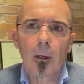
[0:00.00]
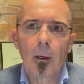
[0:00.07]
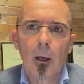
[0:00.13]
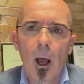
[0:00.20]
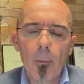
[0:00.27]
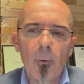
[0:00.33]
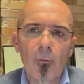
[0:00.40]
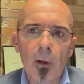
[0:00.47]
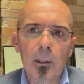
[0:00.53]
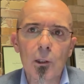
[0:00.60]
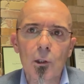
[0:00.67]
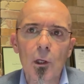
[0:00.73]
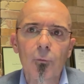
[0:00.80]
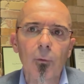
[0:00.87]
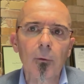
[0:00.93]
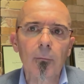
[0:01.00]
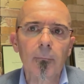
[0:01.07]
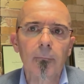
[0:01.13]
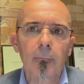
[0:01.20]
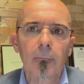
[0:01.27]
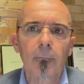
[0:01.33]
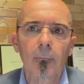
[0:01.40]
Hope you found this useful.
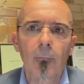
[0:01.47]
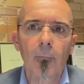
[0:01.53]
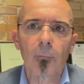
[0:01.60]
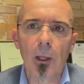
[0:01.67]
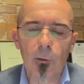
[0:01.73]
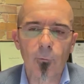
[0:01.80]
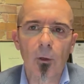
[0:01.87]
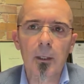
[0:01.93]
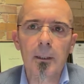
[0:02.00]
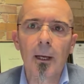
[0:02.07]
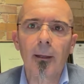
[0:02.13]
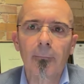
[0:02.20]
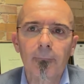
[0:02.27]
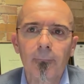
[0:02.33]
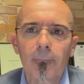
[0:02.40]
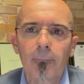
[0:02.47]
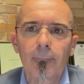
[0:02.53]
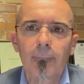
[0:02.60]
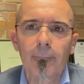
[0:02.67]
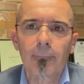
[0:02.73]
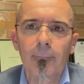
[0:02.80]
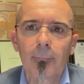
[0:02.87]
Thanks for listening.
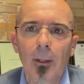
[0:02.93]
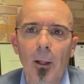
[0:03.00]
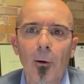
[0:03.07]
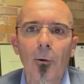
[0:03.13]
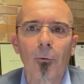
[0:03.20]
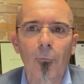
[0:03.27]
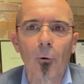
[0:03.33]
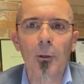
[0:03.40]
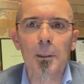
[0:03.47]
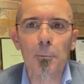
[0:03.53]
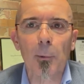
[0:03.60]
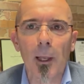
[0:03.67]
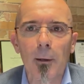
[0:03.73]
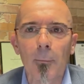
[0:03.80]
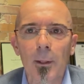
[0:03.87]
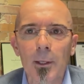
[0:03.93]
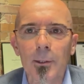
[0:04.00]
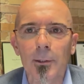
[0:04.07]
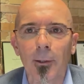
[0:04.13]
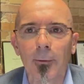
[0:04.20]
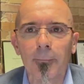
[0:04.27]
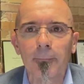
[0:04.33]
Look forward to speaking with you
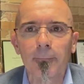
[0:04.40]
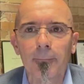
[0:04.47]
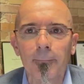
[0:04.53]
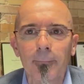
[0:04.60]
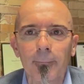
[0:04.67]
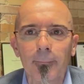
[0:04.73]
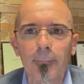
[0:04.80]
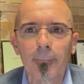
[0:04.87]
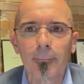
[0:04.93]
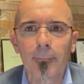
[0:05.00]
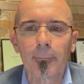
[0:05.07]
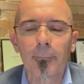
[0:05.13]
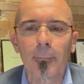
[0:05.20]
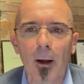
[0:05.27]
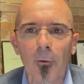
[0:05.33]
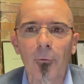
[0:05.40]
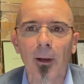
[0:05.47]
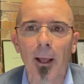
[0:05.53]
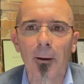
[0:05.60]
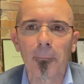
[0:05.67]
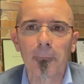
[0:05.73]
soon. Bye for now.